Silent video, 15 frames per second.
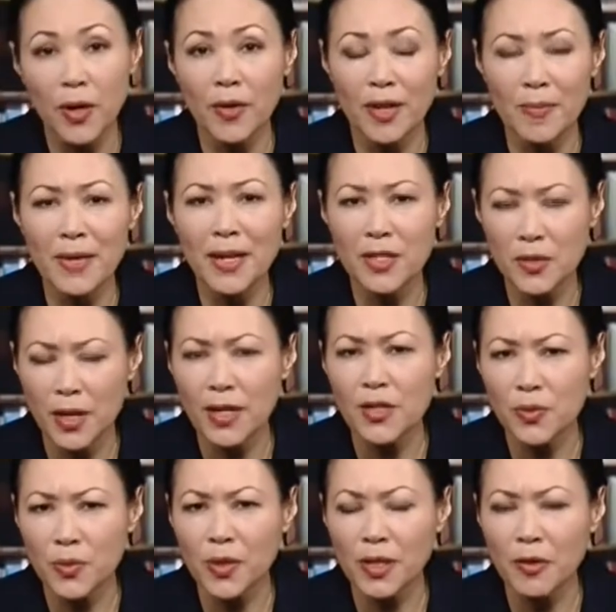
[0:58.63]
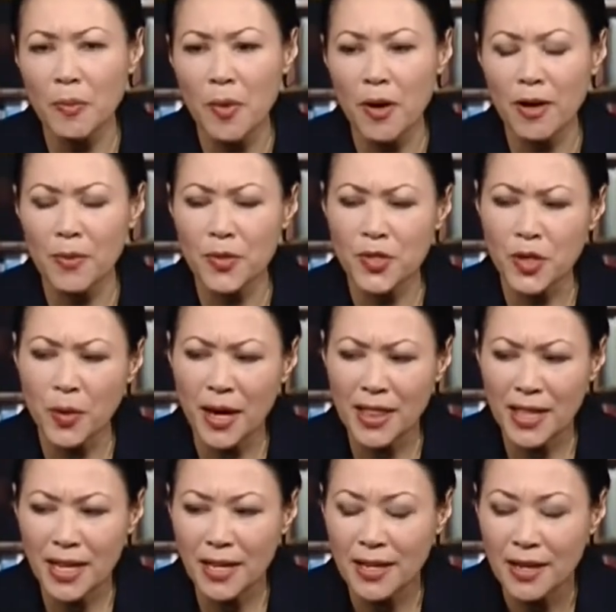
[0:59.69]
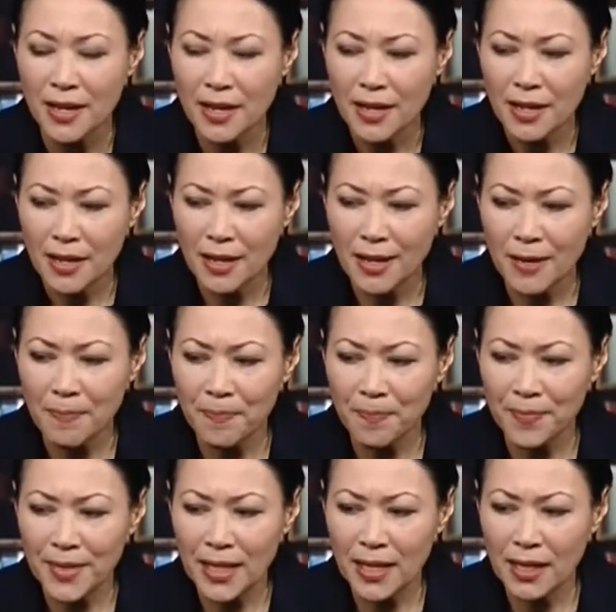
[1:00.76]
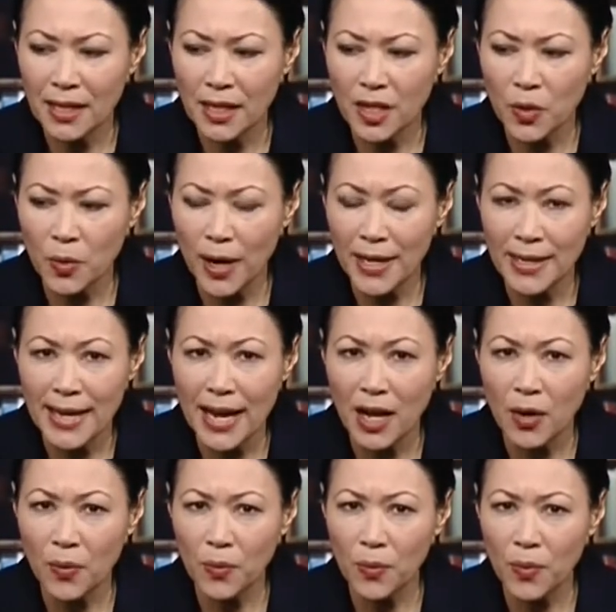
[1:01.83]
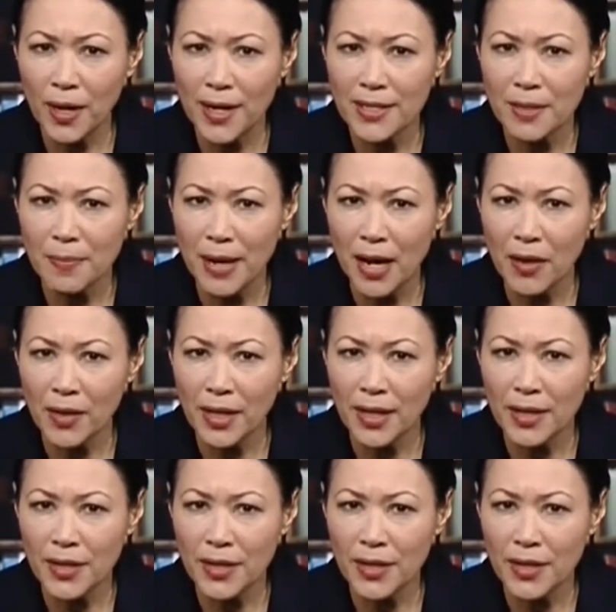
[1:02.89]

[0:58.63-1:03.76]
the road. I mean, it's really remarkable. So I think, you know, right now what it's about